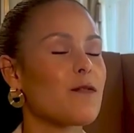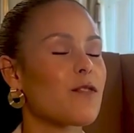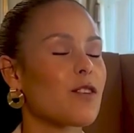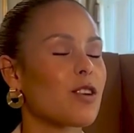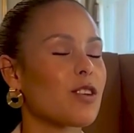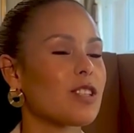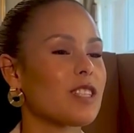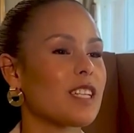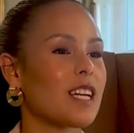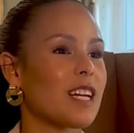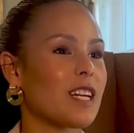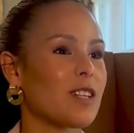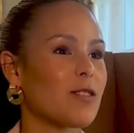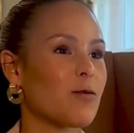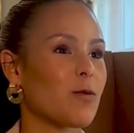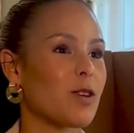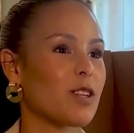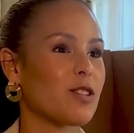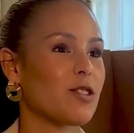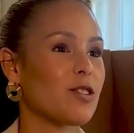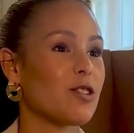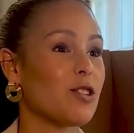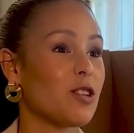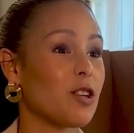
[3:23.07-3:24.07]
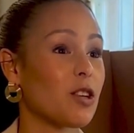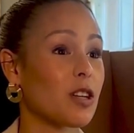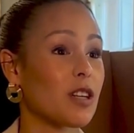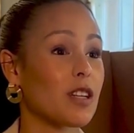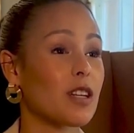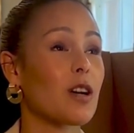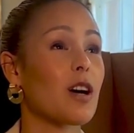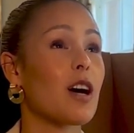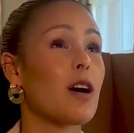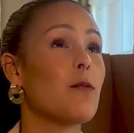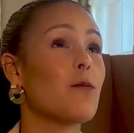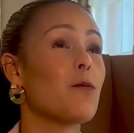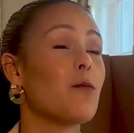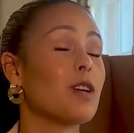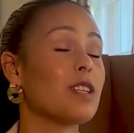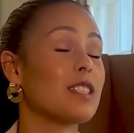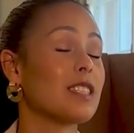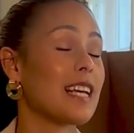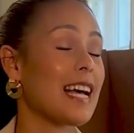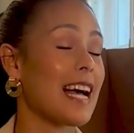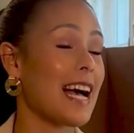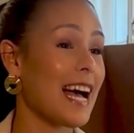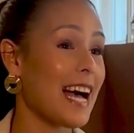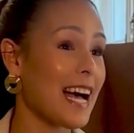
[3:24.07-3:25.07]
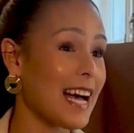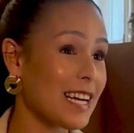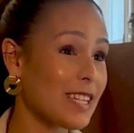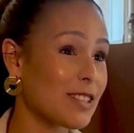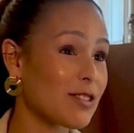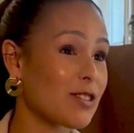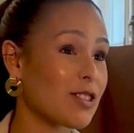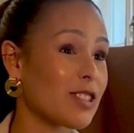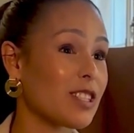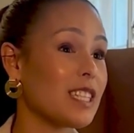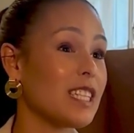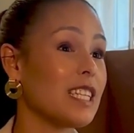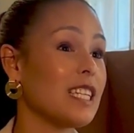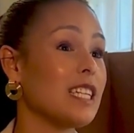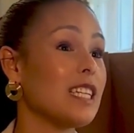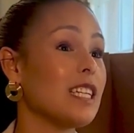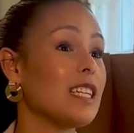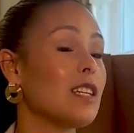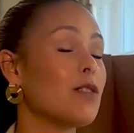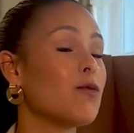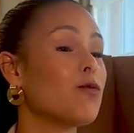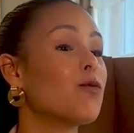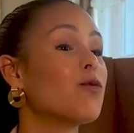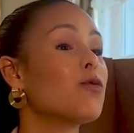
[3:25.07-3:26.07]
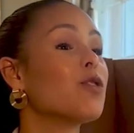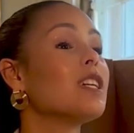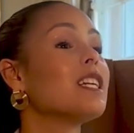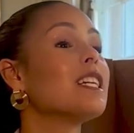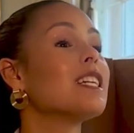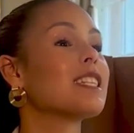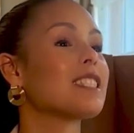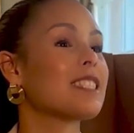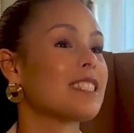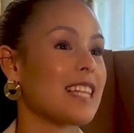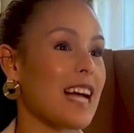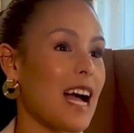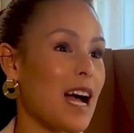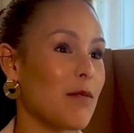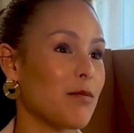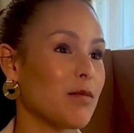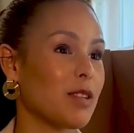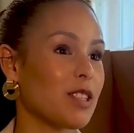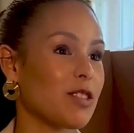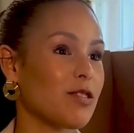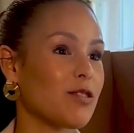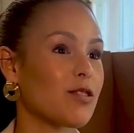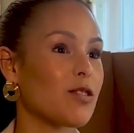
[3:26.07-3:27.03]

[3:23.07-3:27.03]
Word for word: Fronteras York was actually reestablished.